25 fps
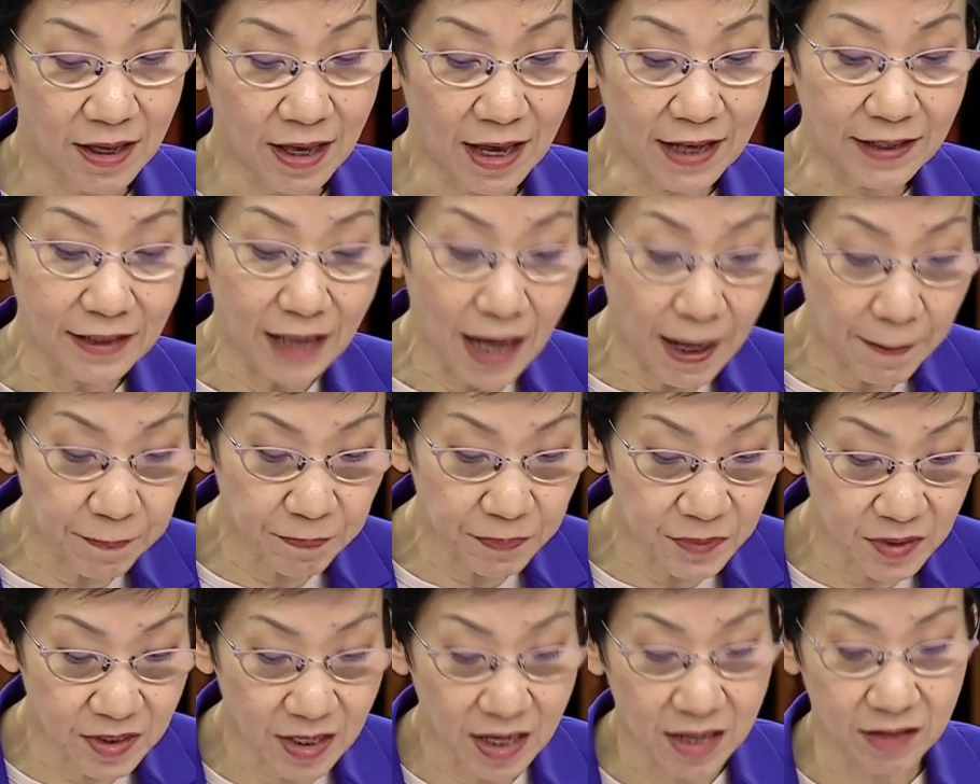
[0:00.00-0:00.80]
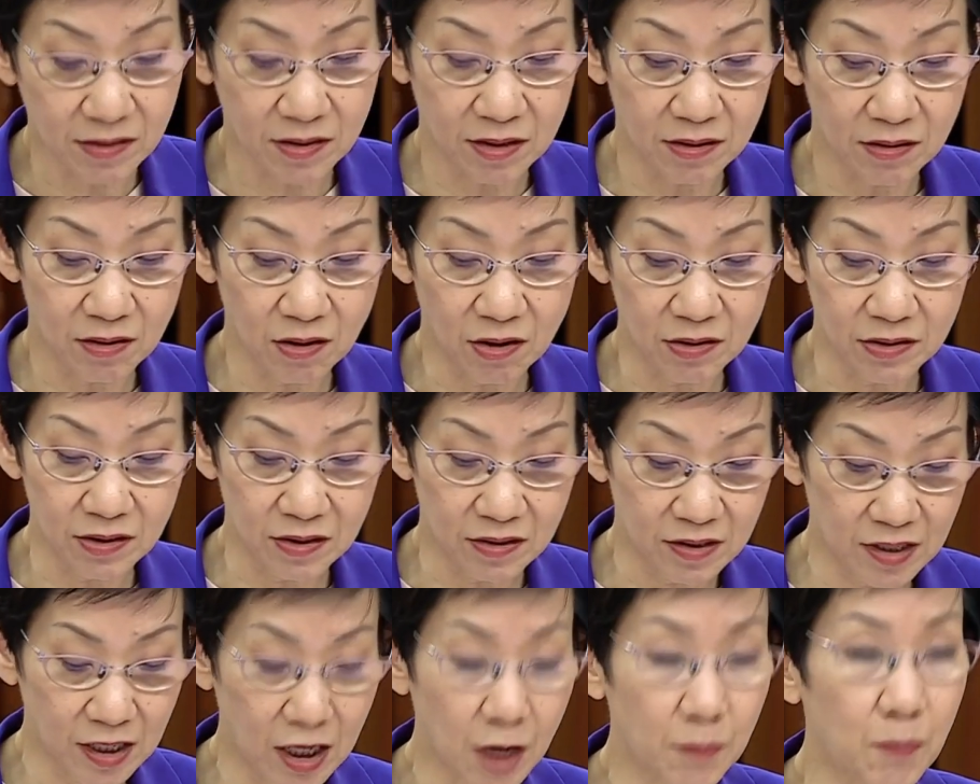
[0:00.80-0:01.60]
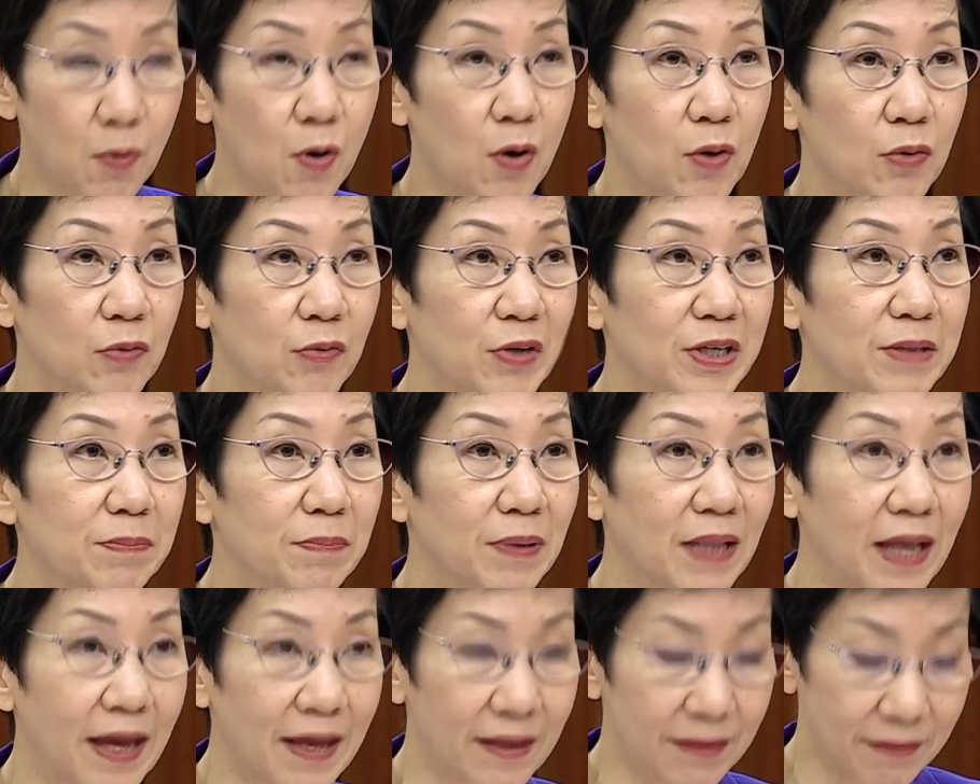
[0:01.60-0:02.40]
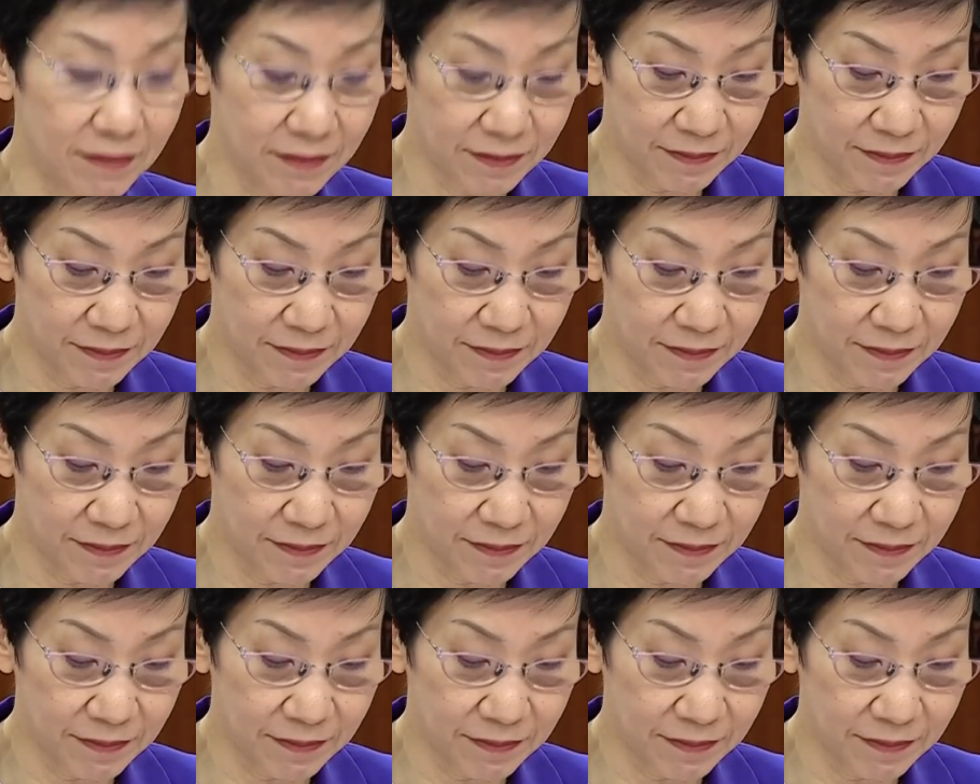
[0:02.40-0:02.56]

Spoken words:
and update on the Singapore Green Plan.